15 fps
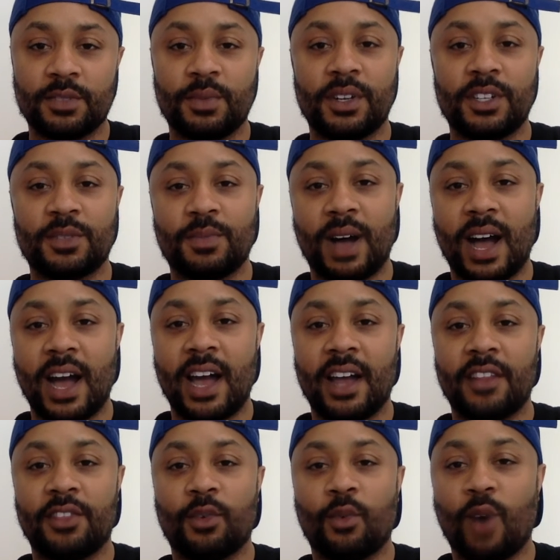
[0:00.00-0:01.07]
but it's by
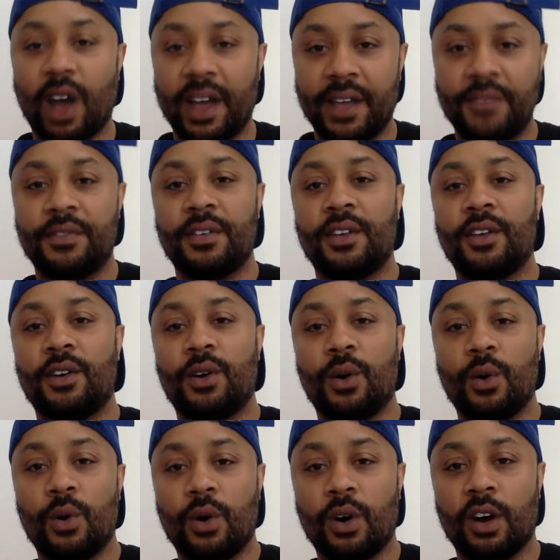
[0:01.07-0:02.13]
the wife
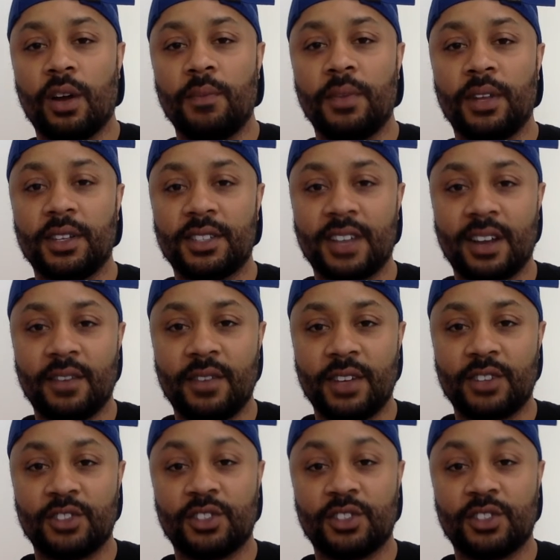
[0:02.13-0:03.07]
or a military veteran.